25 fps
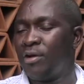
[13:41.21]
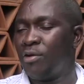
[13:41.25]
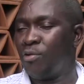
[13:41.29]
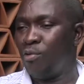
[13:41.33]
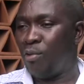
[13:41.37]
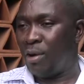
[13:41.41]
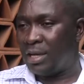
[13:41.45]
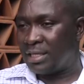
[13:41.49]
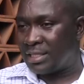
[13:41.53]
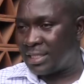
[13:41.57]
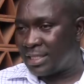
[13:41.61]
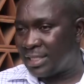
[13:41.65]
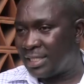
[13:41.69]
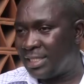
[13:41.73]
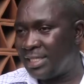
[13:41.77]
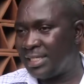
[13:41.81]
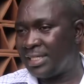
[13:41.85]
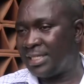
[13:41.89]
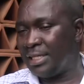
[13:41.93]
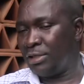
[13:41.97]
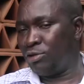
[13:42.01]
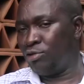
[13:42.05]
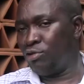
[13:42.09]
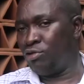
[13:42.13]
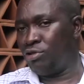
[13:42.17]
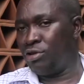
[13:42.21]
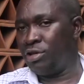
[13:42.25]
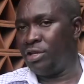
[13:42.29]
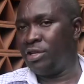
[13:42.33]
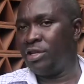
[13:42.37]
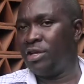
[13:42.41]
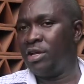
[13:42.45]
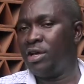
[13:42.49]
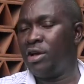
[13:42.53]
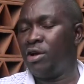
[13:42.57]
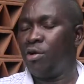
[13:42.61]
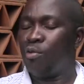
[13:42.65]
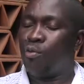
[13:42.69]
Was she settled?
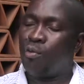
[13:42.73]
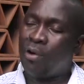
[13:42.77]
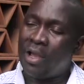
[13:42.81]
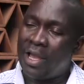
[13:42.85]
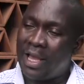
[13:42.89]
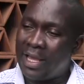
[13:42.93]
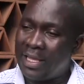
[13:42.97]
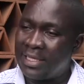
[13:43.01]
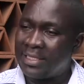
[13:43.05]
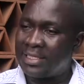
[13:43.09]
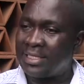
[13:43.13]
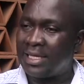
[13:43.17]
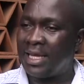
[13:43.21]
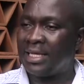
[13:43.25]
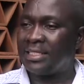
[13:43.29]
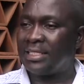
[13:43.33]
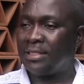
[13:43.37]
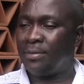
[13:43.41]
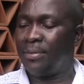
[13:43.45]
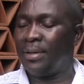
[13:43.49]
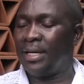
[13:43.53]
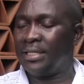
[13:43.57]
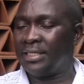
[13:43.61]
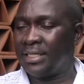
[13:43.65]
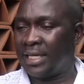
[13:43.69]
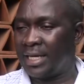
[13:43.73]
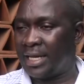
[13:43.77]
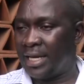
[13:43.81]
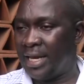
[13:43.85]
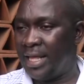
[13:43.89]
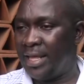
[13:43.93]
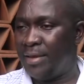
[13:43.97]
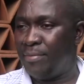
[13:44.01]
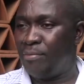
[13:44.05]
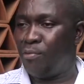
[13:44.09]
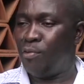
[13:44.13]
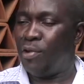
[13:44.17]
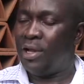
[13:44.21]
Where is her Chivanja
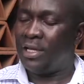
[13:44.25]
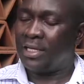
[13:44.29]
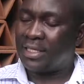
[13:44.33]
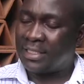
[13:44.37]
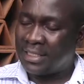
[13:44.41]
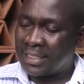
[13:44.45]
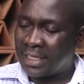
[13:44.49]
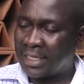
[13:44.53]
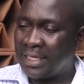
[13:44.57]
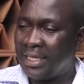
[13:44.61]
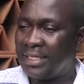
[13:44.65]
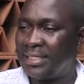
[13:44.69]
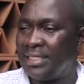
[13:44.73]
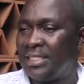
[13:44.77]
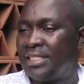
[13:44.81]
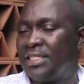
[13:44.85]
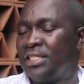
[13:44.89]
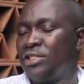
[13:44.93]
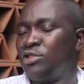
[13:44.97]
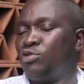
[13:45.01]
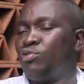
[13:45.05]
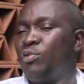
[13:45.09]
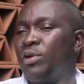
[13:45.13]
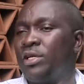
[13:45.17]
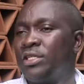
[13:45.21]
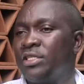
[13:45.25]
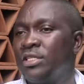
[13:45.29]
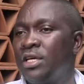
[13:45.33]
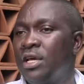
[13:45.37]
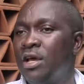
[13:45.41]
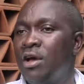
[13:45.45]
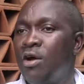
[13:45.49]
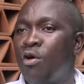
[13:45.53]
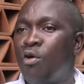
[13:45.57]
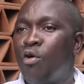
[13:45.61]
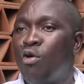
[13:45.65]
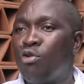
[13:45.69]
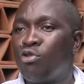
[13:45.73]
claim? Where exactly is it situated?
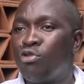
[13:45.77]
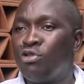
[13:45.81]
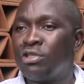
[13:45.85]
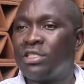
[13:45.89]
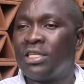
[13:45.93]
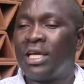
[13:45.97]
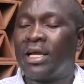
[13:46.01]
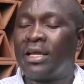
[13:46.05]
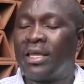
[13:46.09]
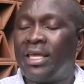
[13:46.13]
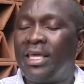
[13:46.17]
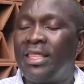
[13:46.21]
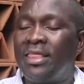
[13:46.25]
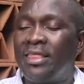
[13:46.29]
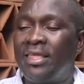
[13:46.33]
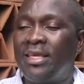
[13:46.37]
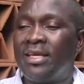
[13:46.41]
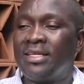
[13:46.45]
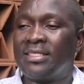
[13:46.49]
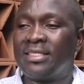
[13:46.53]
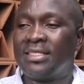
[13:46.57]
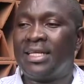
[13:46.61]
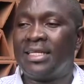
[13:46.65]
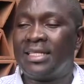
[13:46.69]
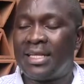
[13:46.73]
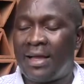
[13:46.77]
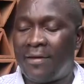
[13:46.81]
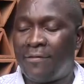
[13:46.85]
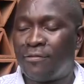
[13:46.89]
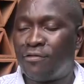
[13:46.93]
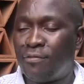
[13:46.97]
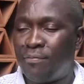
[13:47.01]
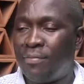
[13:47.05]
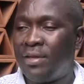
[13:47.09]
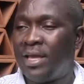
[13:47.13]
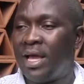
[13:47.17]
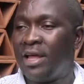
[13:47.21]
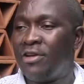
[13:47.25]
All those are key things that have
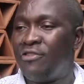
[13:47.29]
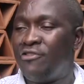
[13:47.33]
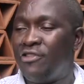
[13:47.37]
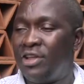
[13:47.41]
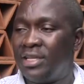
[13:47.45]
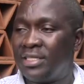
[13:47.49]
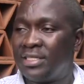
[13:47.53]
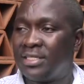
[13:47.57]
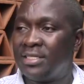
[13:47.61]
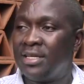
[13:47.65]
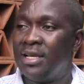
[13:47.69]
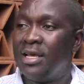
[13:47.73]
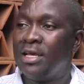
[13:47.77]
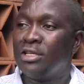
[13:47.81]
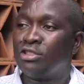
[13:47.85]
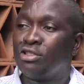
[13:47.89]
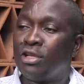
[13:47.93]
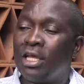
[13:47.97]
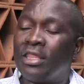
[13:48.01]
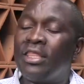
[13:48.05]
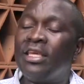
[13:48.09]
to be addressed. So